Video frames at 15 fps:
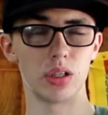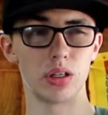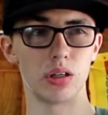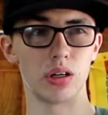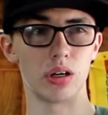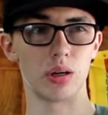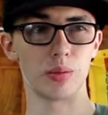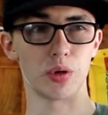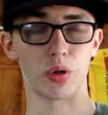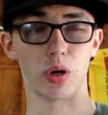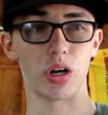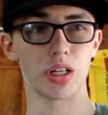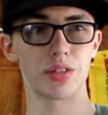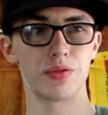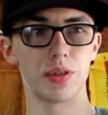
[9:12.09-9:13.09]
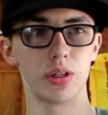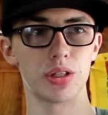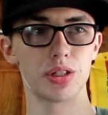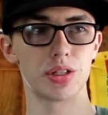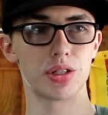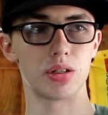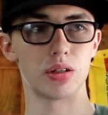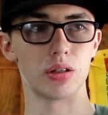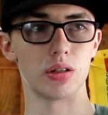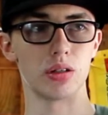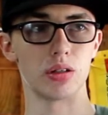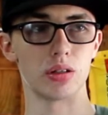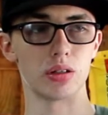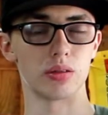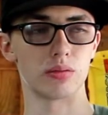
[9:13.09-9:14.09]
Cross Village
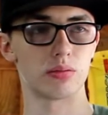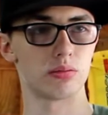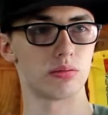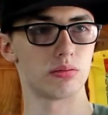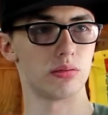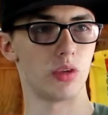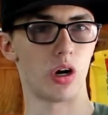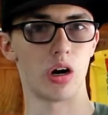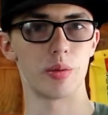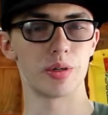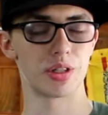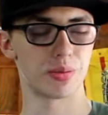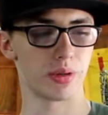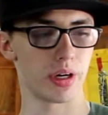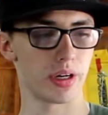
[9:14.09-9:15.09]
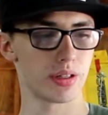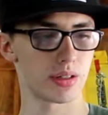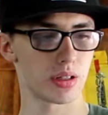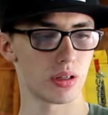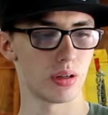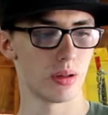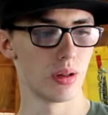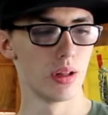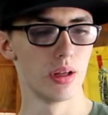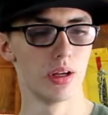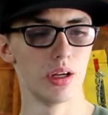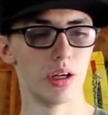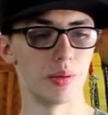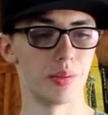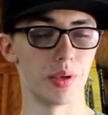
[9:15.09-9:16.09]
to Harbor Springs.
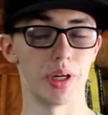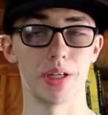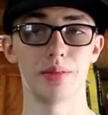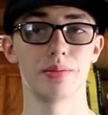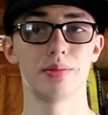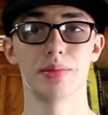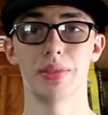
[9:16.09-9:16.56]
But